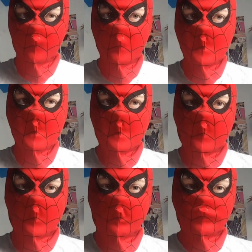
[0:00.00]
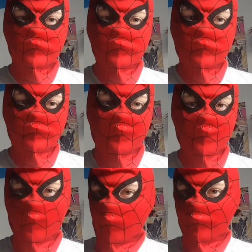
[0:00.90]
there, and
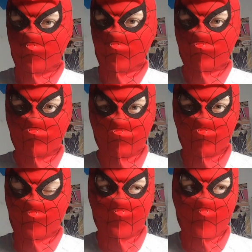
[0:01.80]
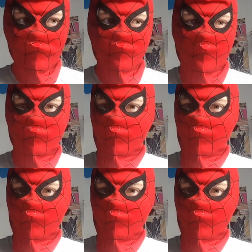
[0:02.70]
then you have a really epic